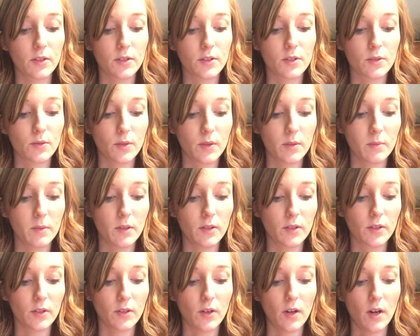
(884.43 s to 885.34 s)
your soy
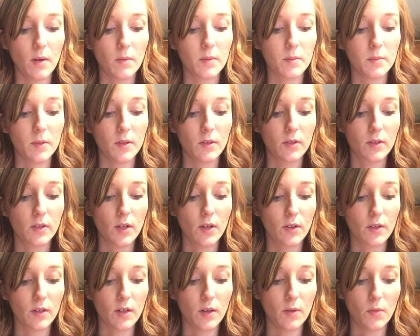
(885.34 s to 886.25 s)
milk, your almond milk,
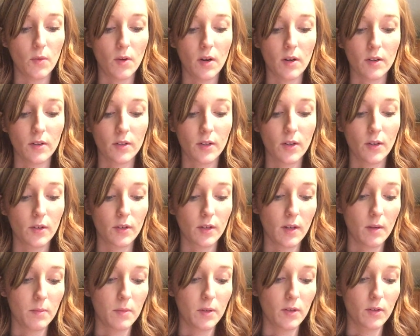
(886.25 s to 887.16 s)
coconut water,
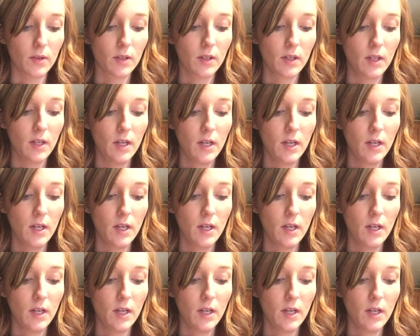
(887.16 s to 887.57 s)
coconut milk,